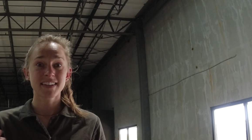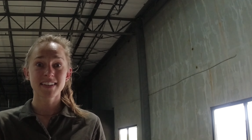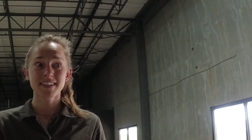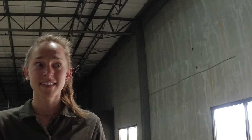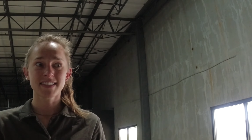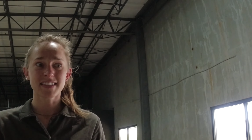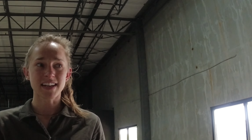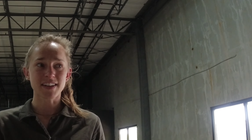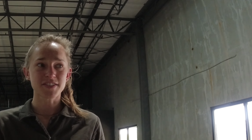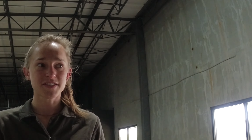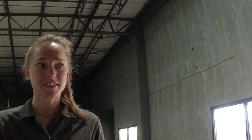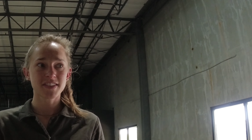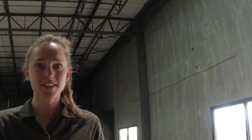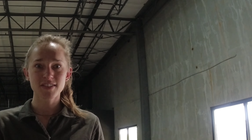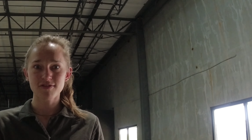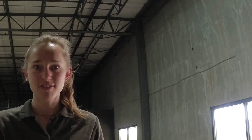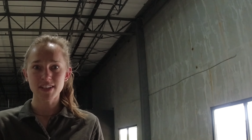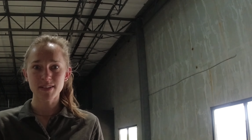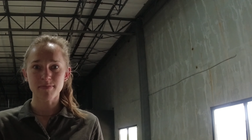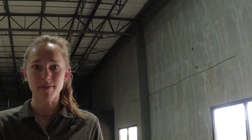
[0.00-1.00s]
it's actually a
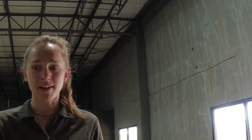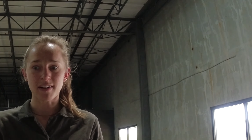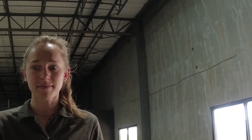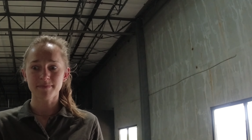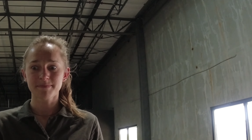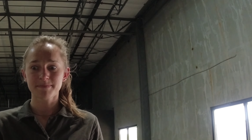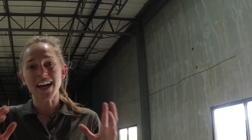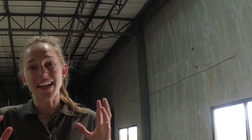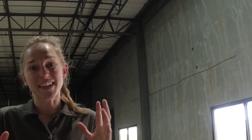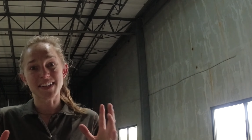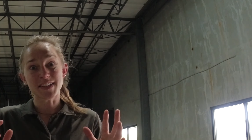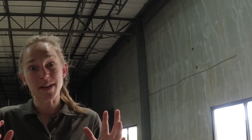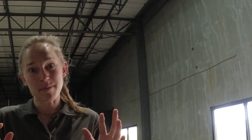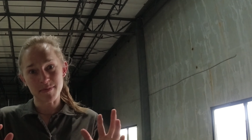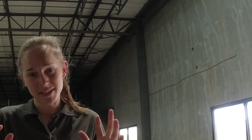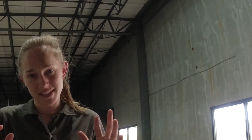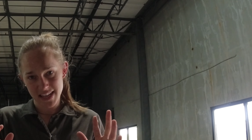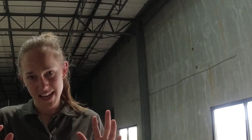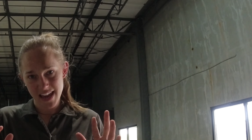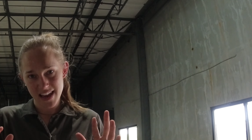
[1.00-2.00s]
stress ball. You got to
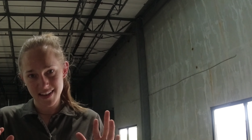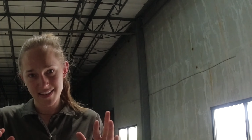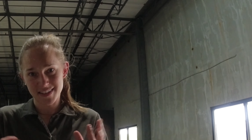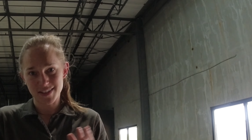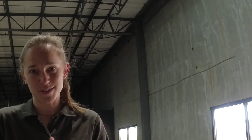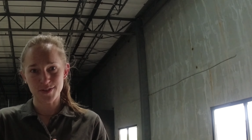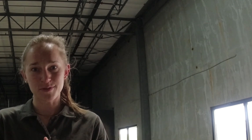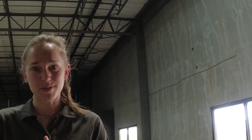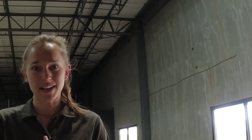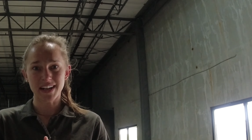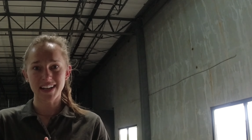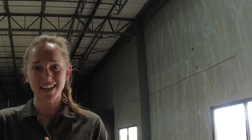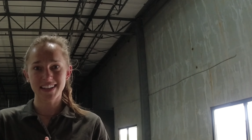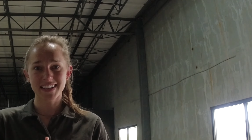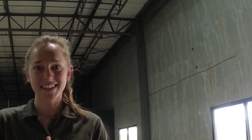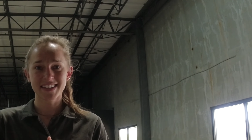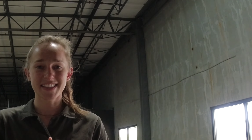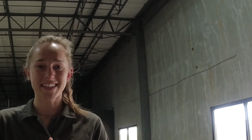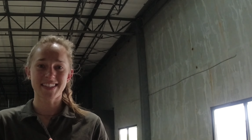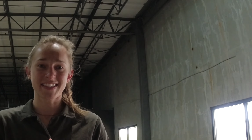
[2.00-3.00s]
double take to
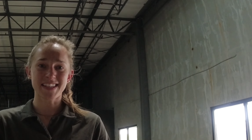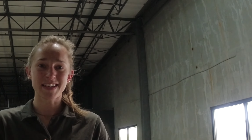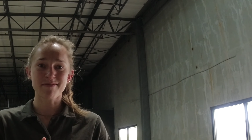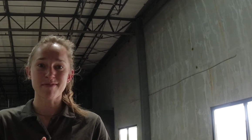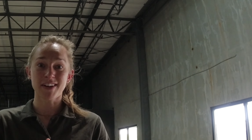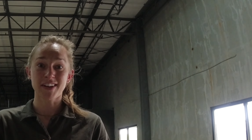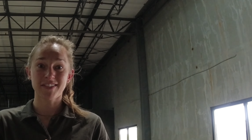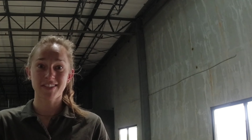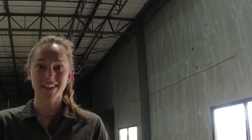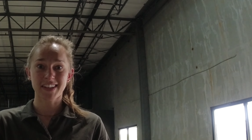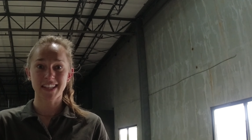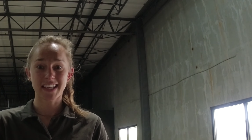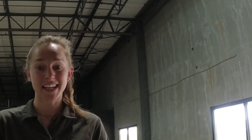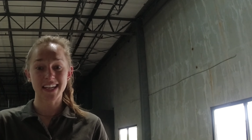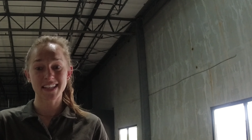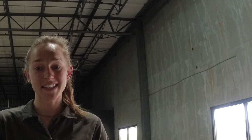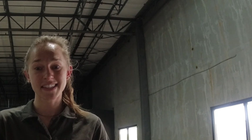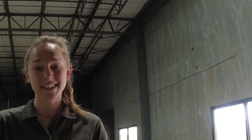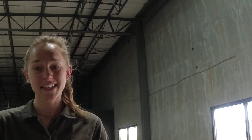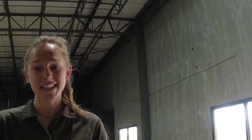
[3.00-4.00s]
see what it really
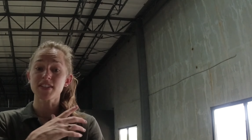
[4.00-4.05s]
is.